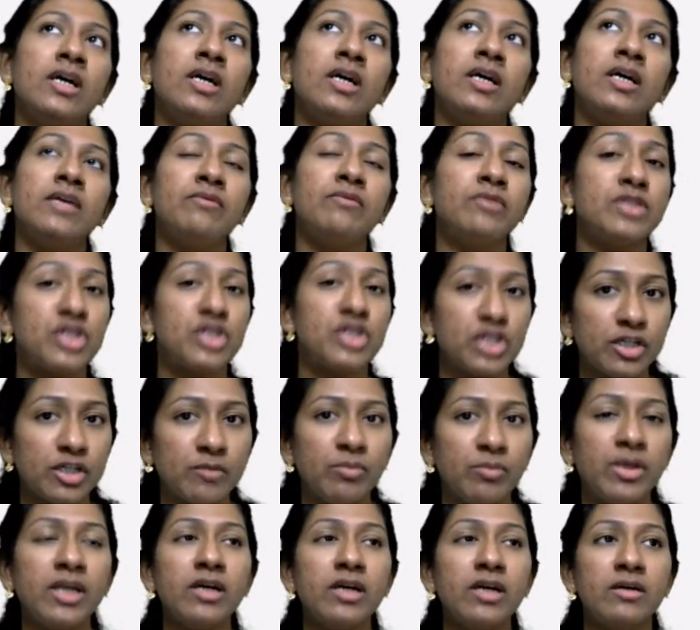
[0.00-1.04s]
which
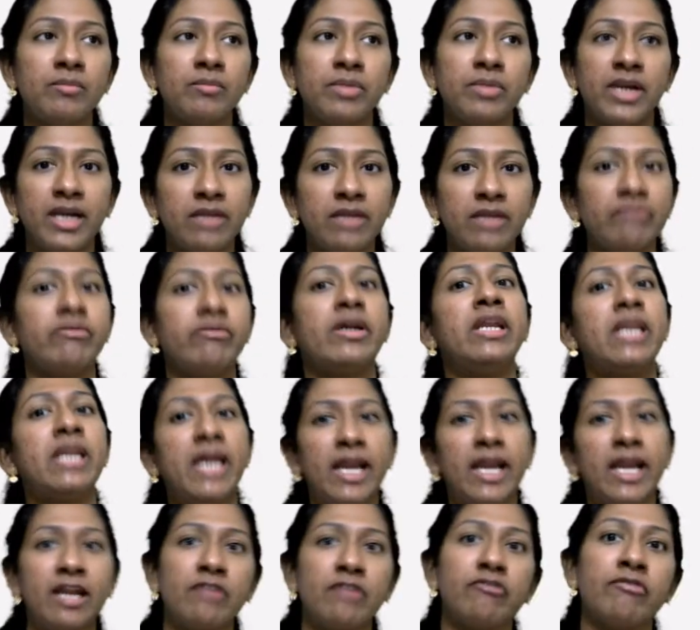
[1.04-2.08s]
should be a predefined
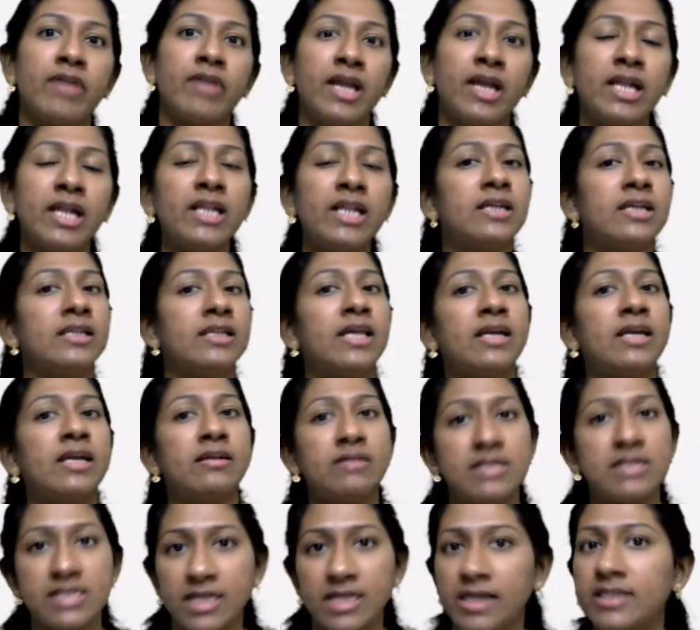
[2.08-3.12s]
header file that
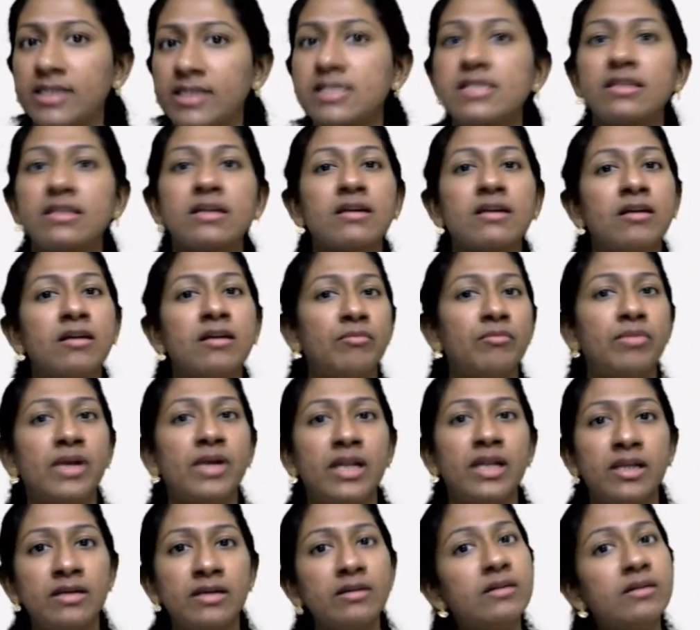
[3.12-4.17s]
resides in the
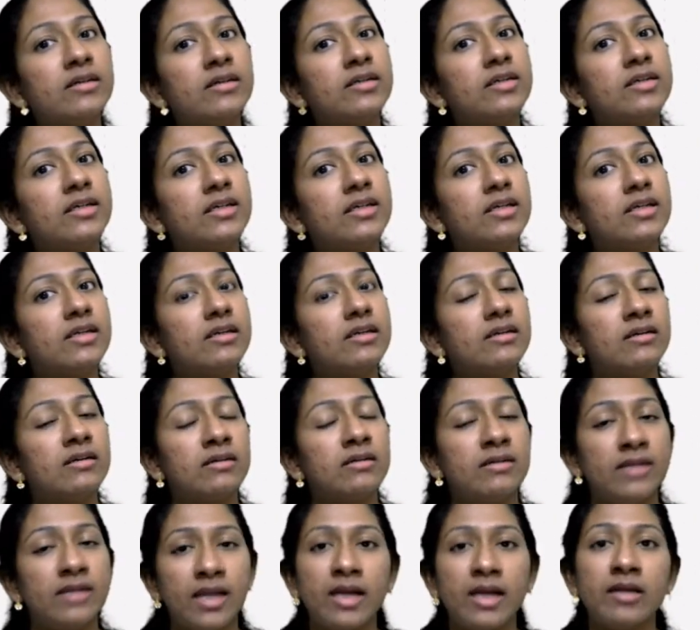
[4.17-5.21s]
compiler
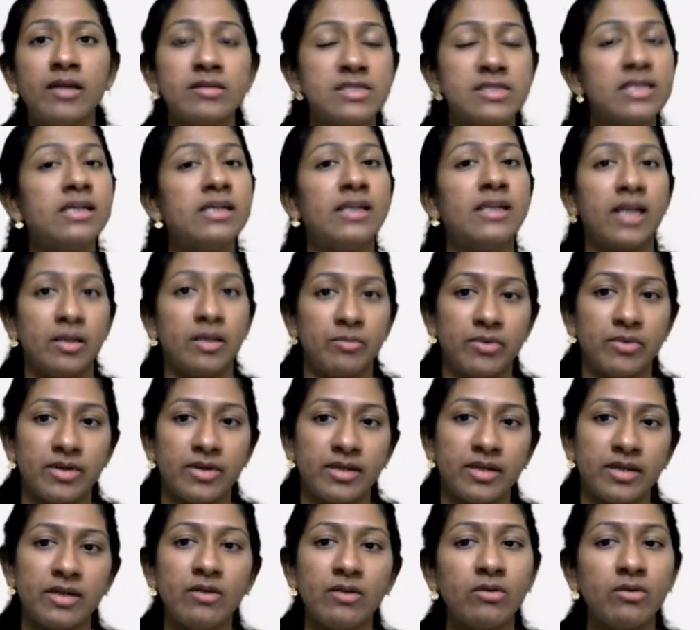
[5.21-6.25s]
C
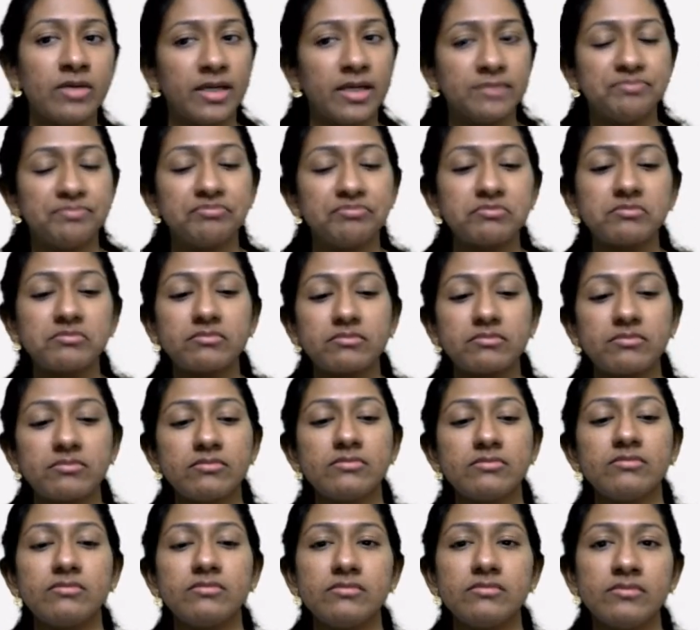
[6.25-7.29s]
library. Okay.
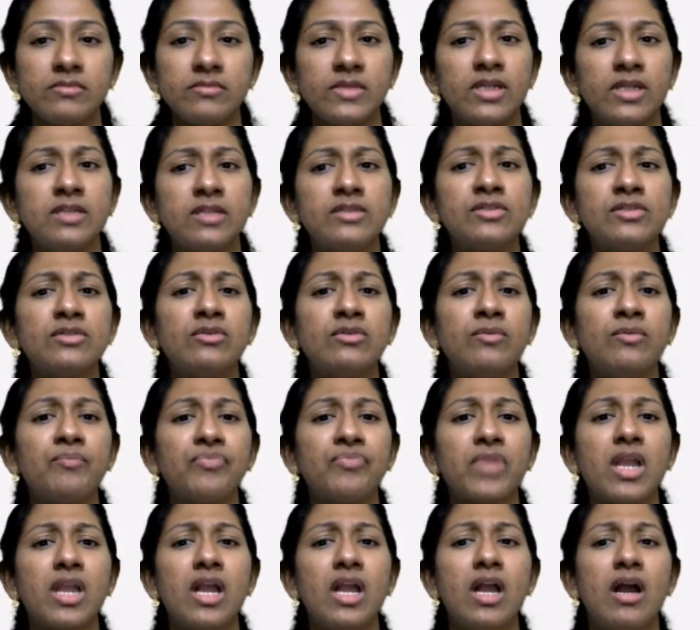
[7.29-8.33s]
So
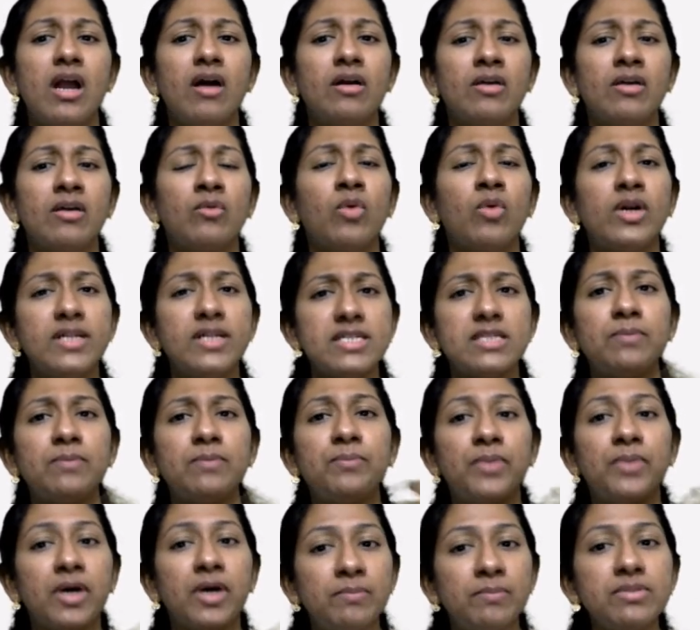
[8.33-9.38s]
now what is the
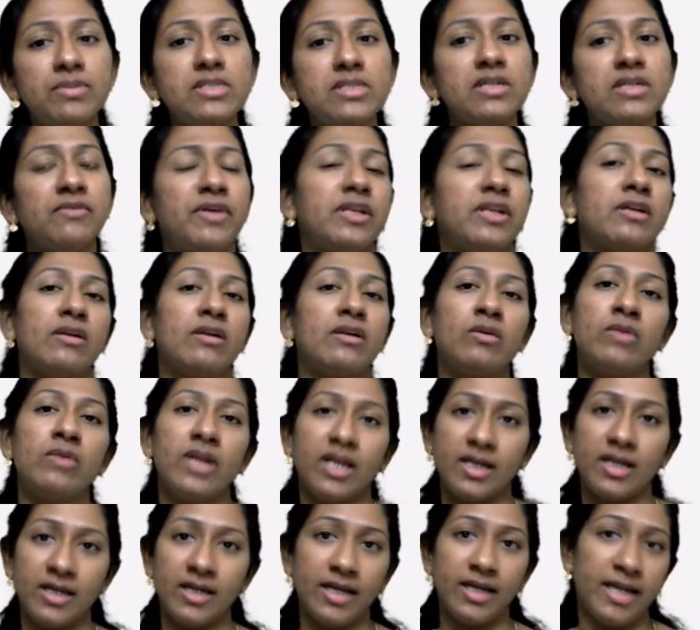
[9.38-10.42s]
purpose of
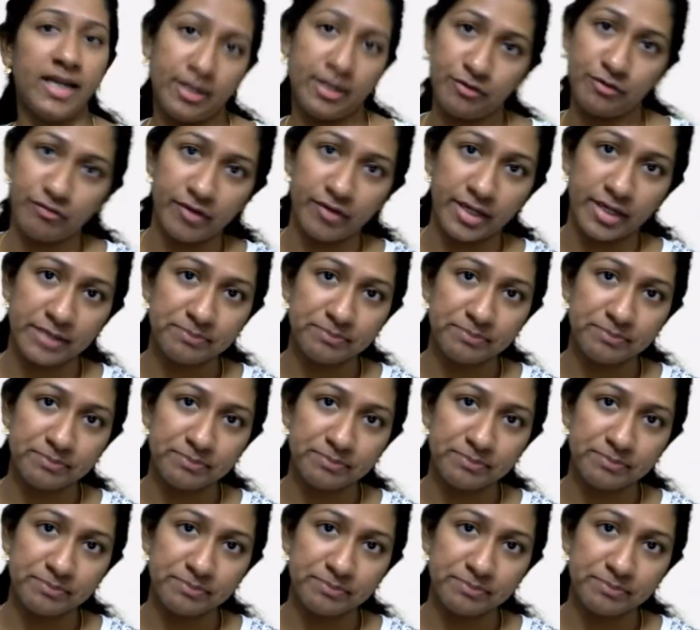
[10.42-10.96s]
including a header file?